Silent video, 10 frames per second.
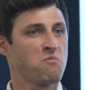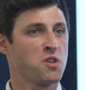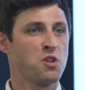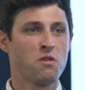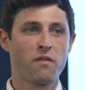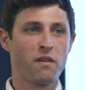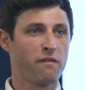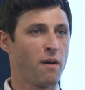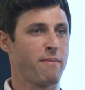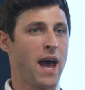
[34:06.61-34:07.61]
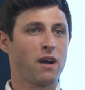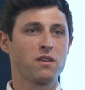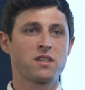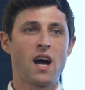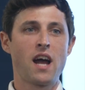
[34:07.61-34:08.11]
whether you do it from the front, back, or
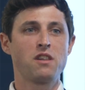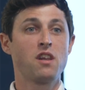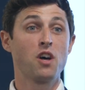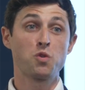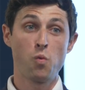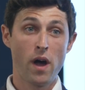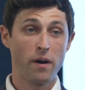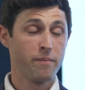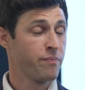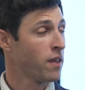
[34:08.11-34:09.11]
the side, does well.